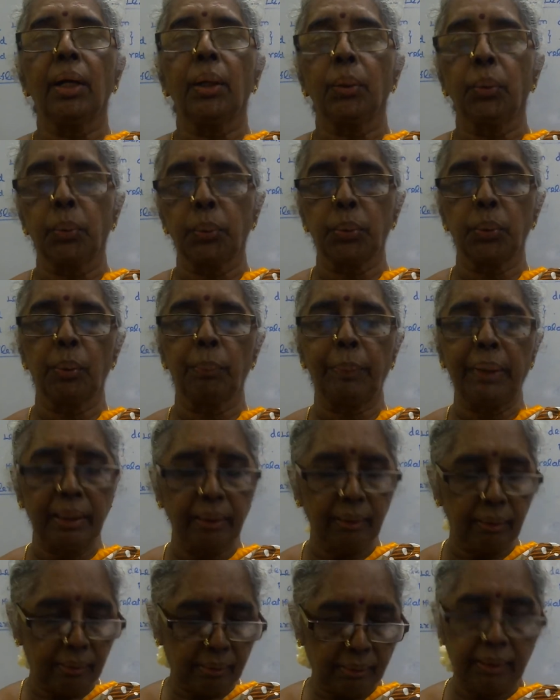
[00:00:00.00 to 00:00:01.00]
you should be
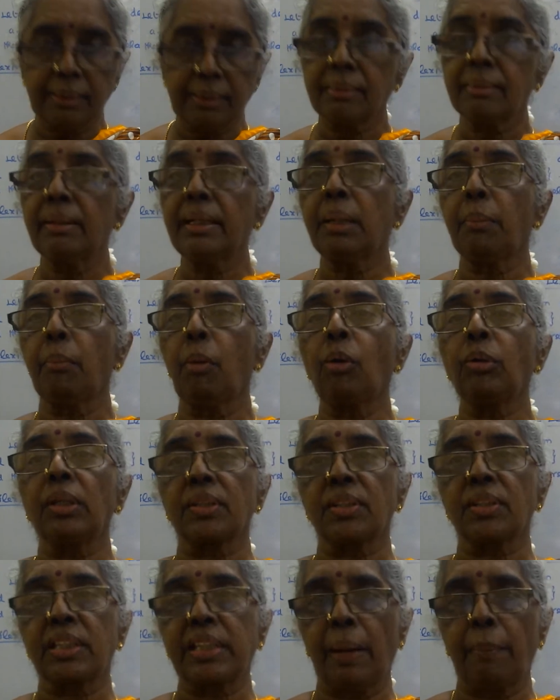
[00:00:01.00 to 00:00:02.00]
concerned about the
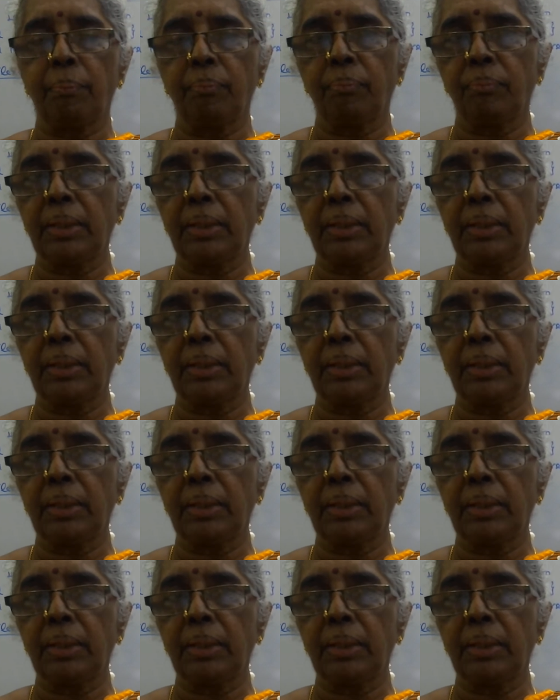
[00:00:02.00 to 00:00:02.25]
step,